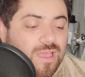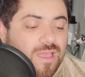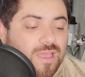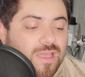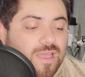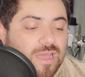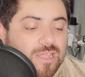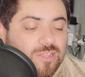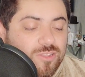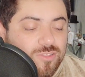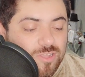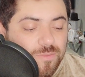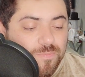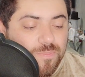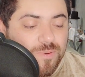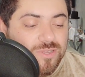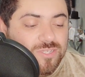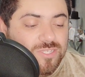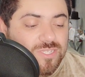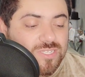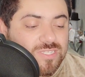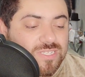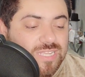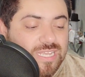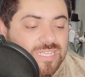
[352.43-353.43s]
Another
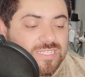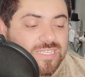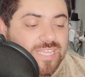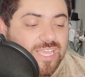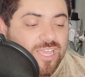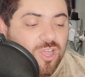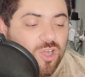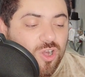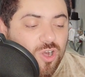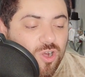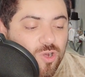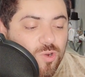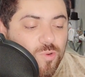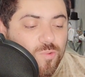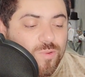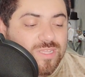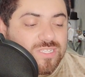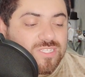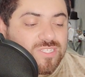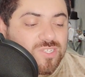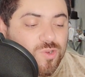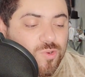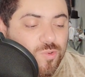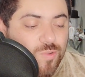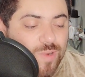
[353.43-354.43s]
person says, he
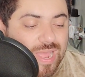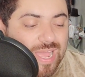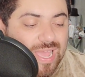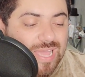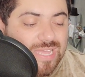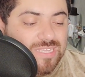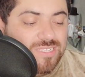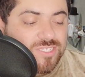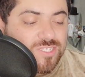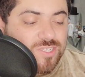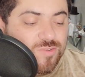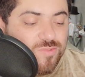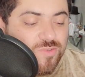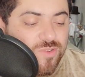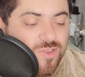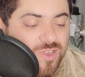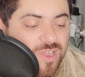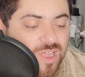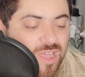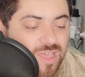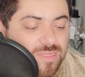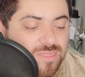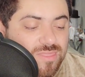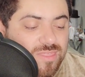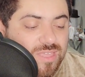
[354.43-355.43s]
always cries, so
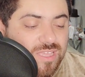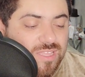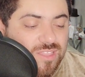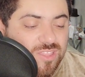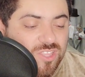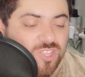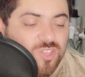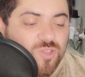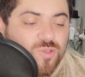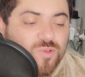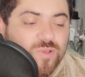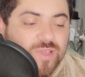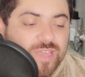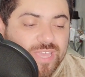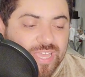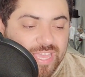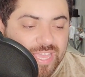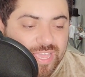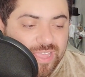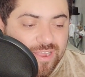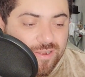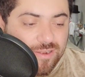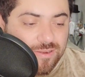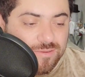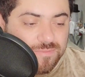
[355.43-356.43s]
nothing new
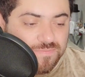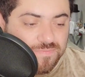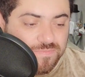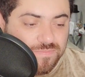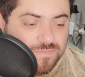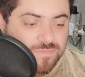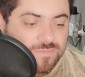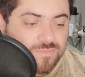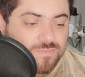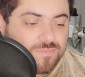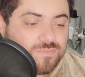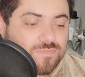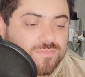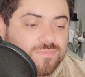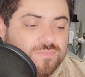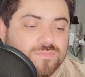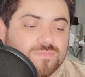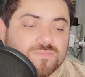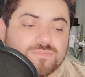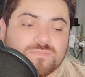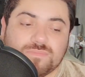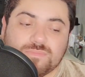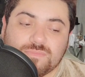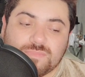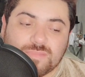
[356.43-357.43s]
here.
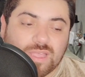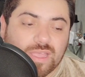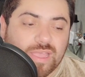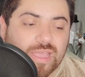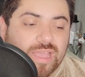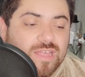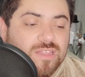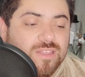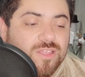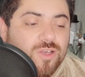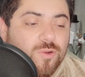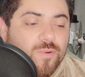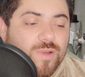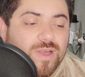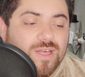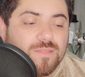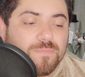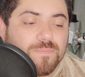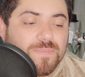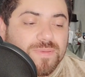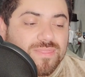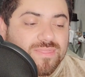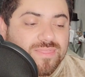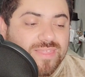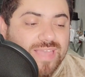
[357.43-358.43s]
LOL,
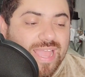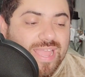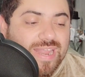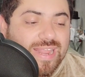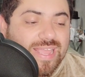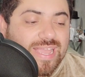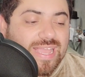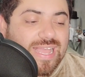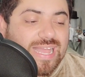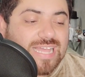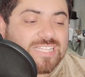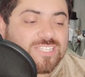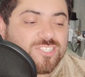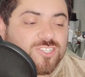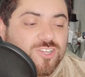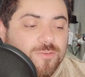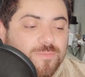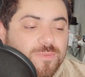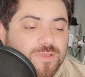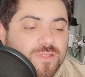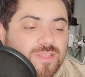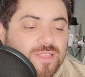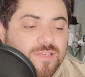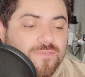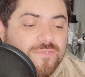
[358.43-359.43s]
pathetic. I don't
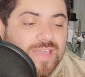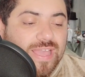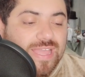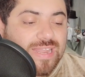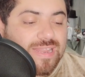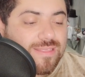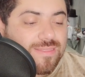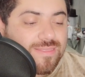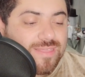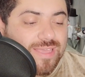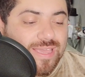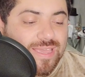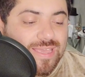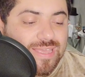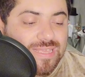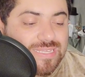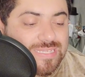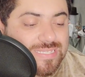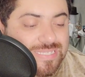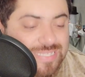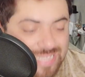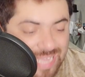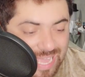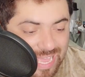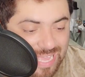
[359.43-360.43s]
believe anything he
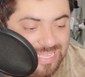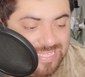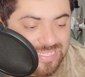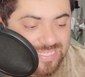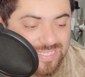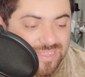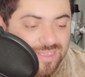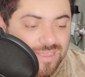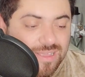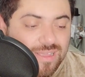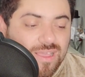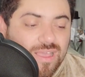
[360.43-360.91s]
says.